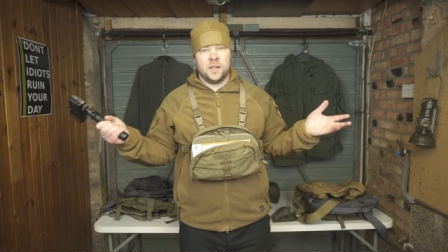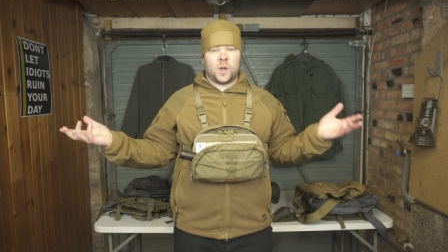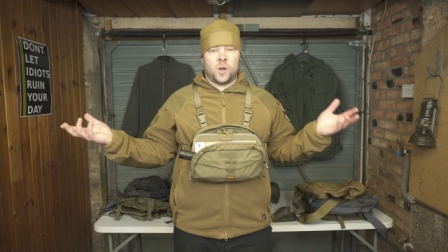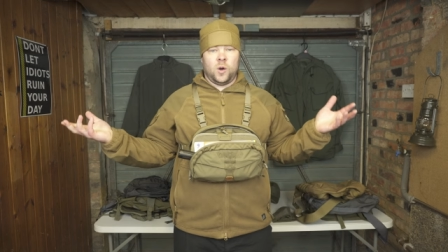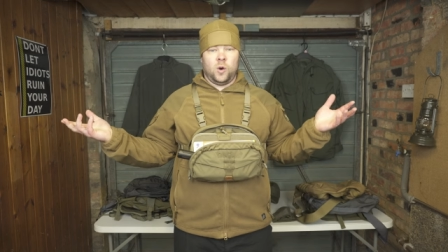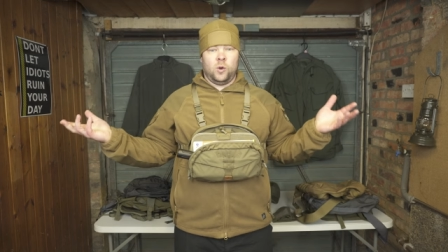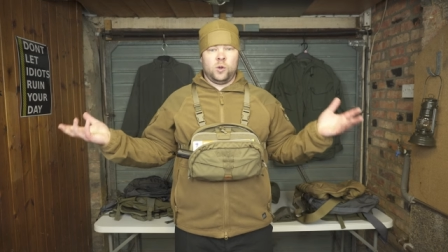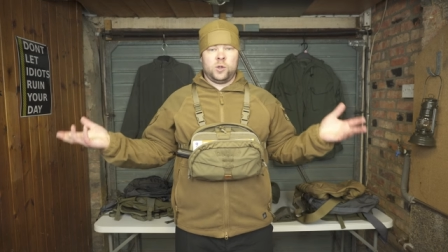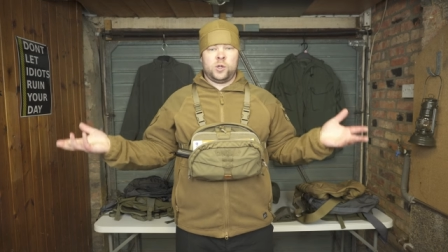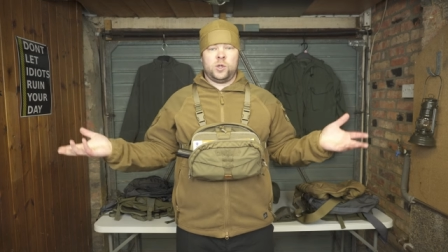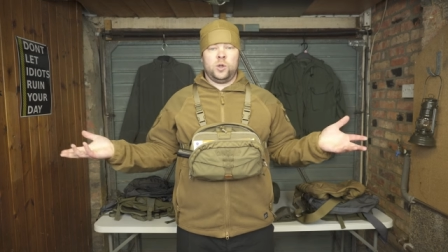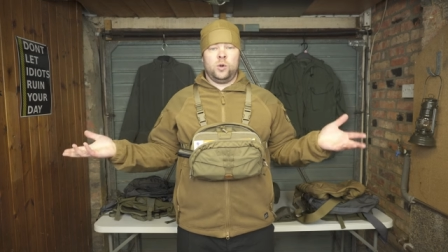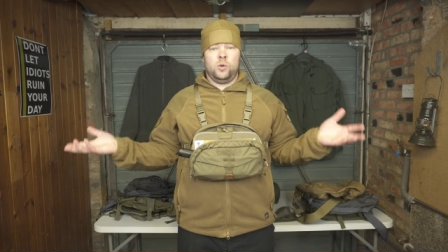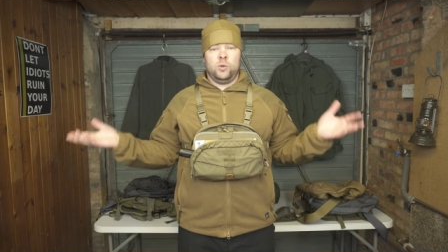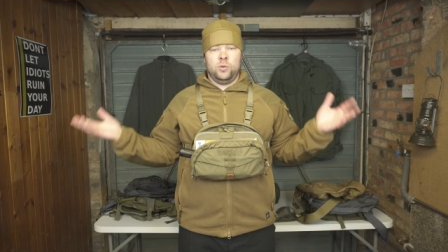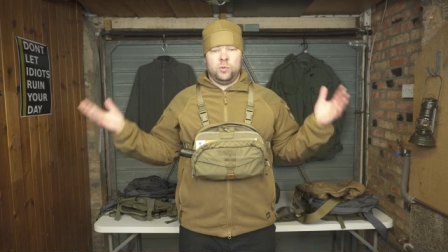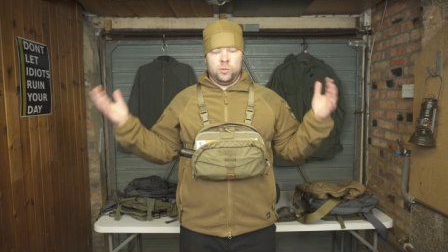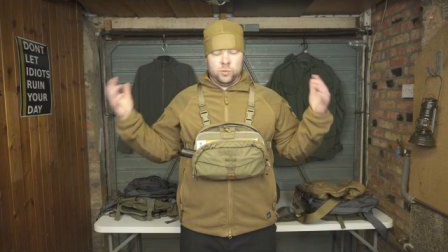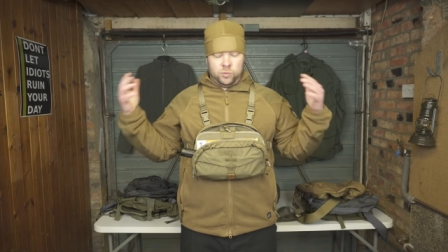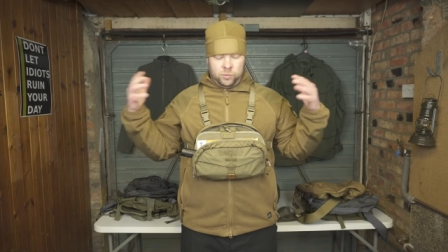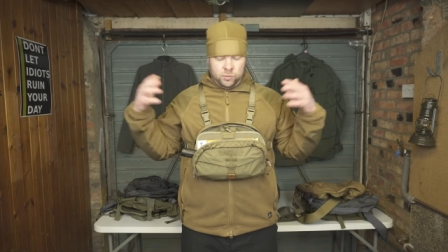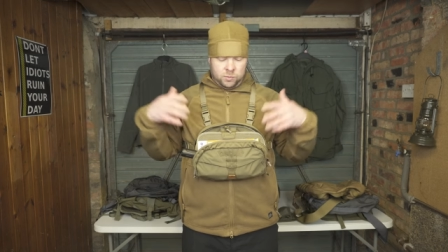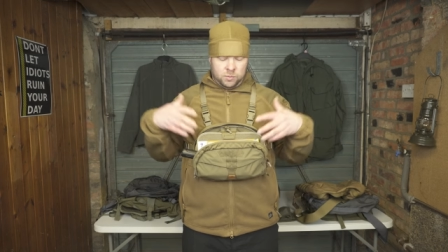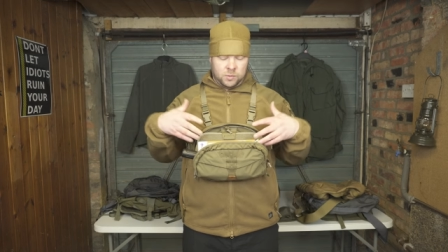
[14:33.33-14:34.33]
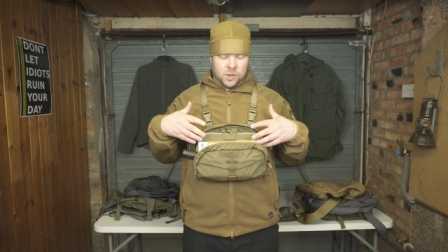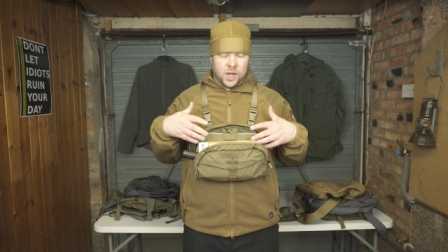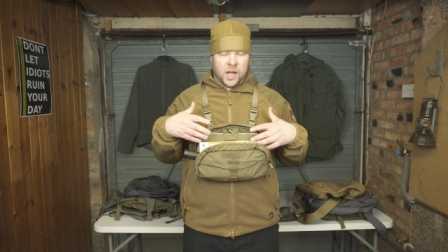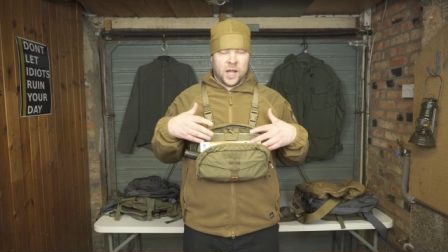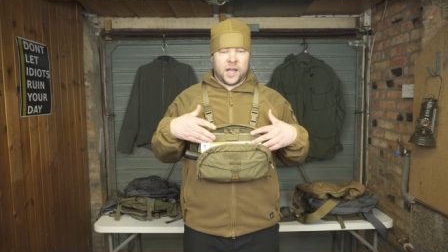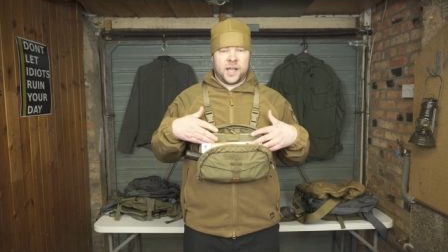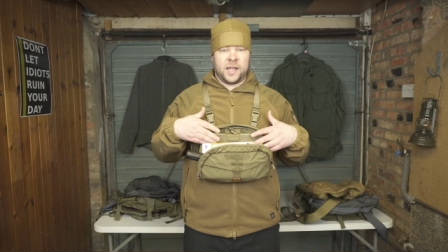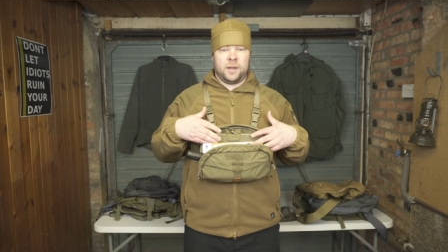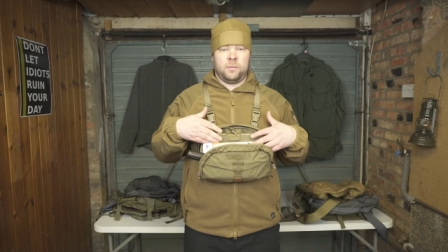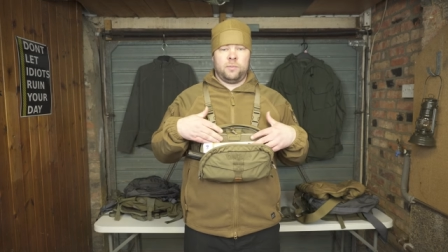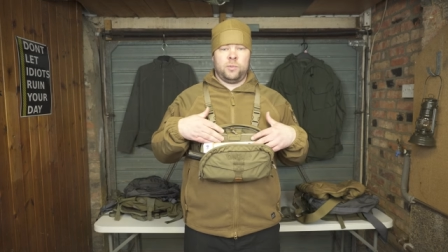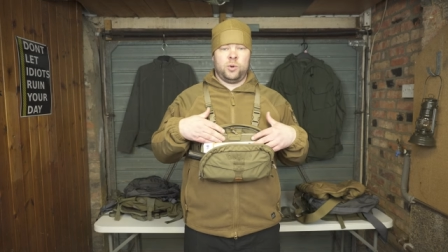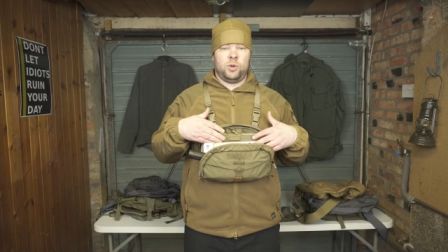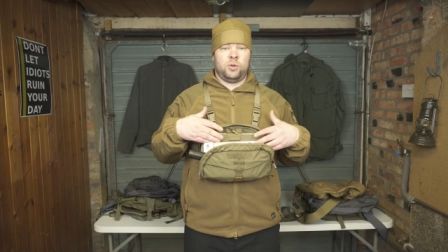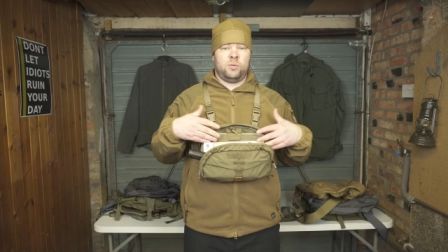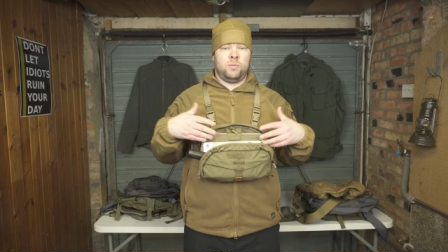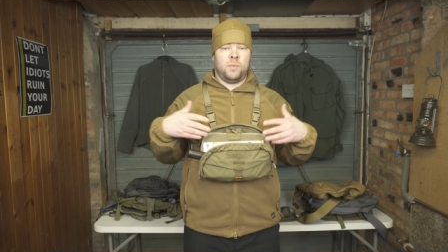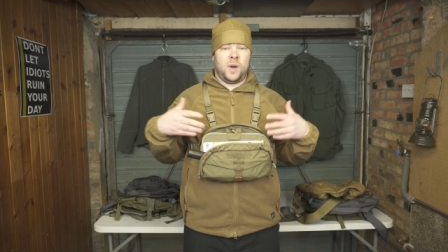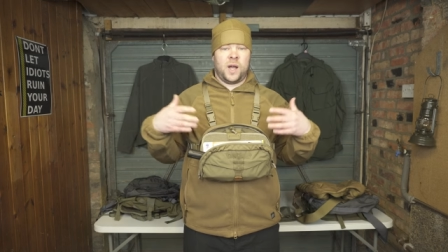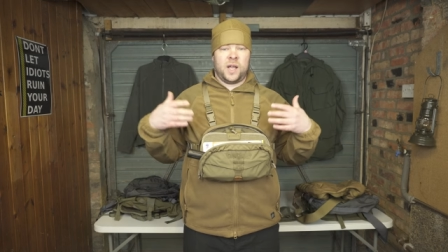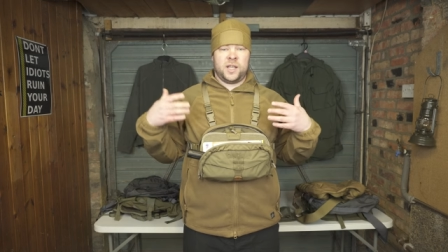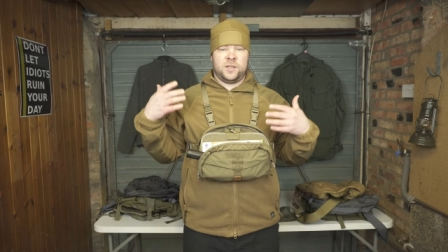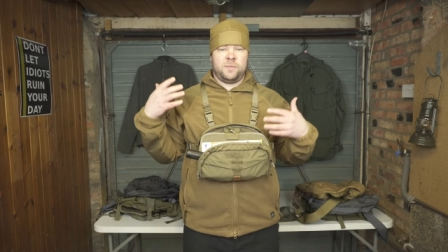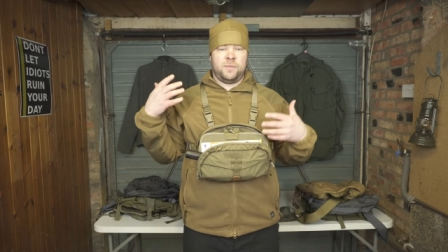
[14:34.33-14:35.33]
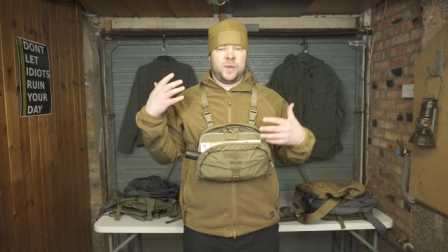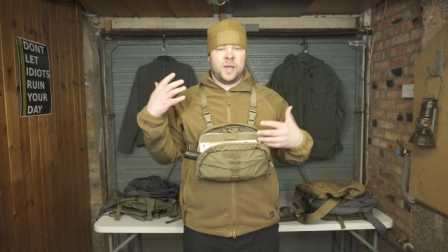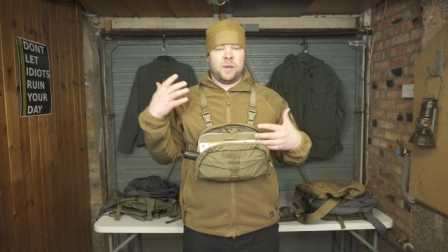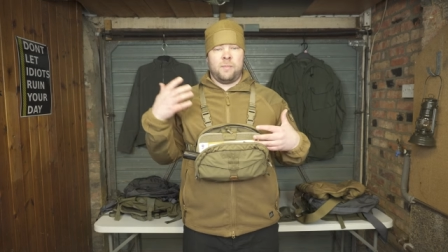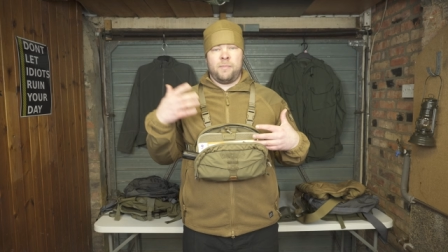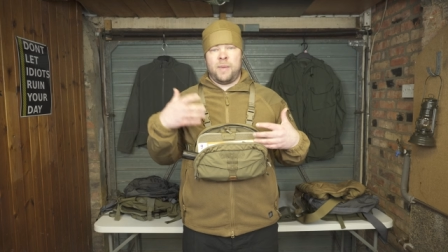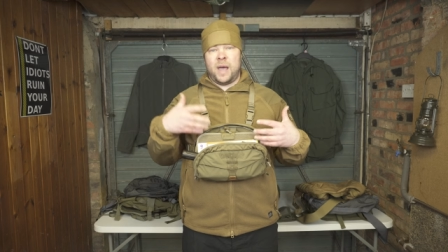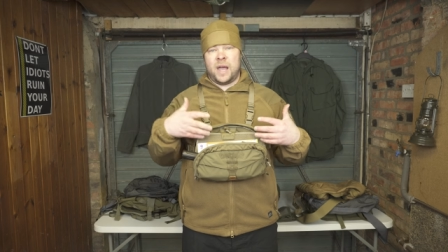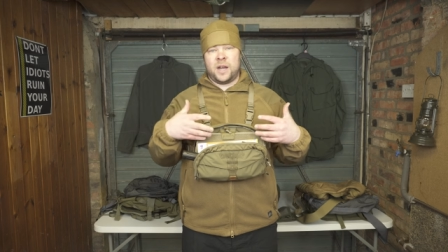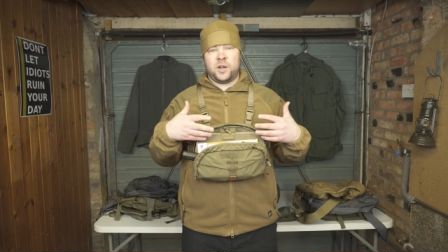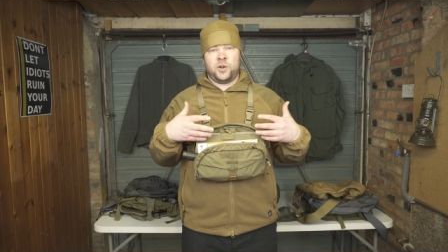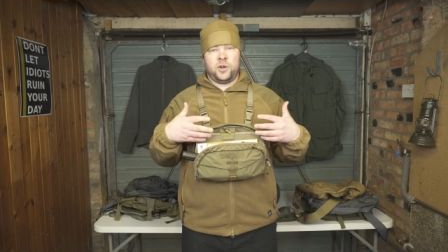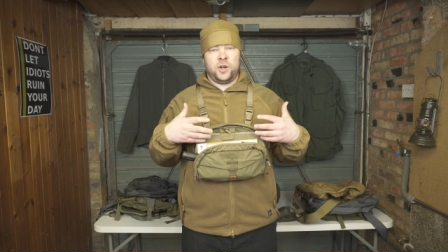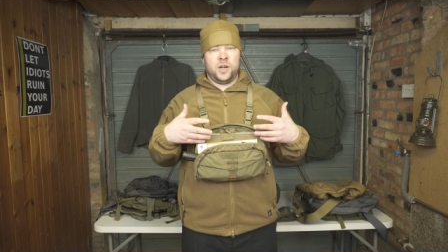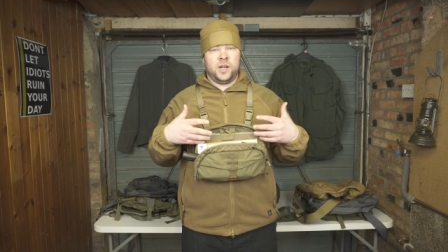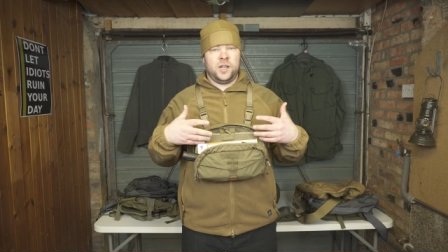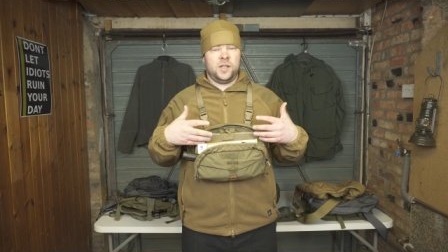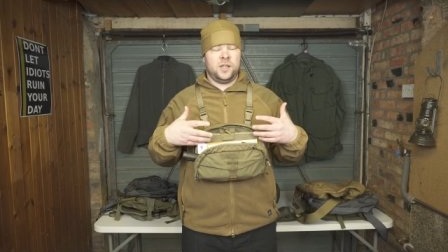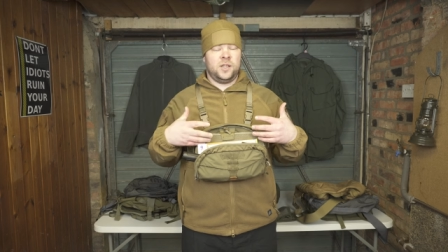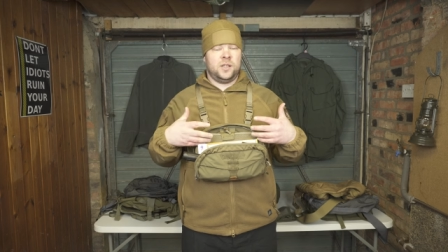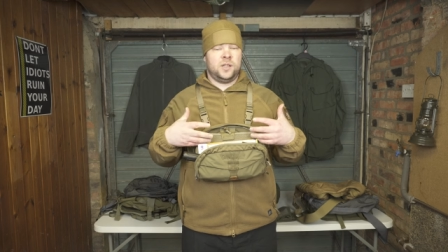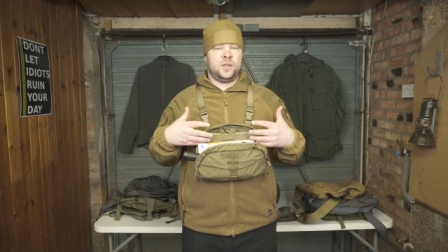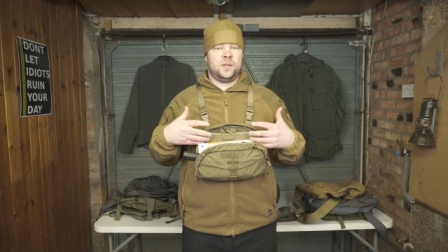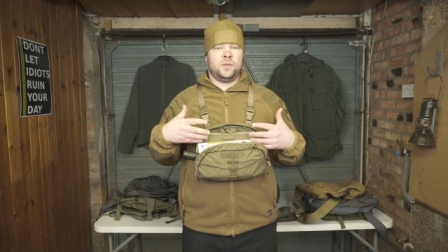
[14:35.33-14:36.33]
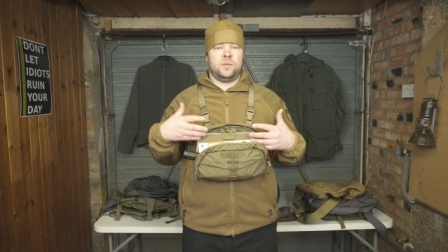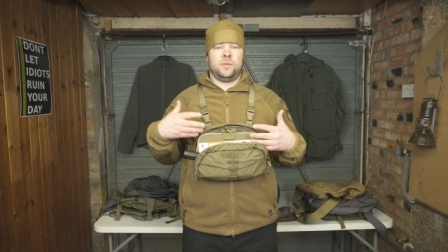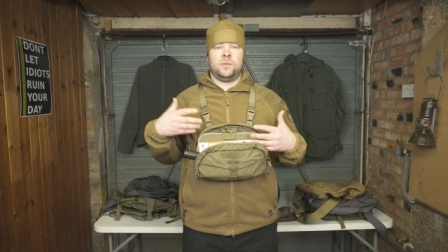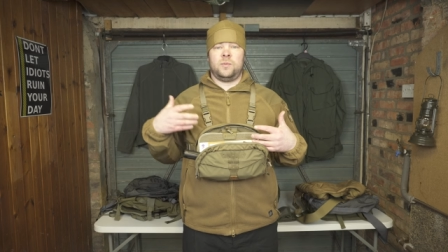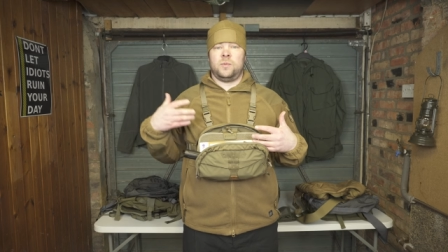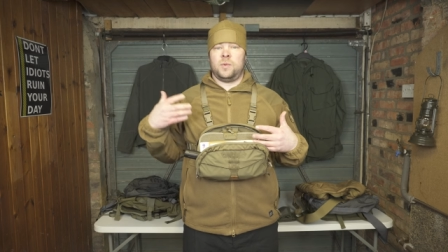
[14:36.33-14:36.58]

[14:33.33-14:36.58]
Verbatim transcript: Also, I can put my spare batteries,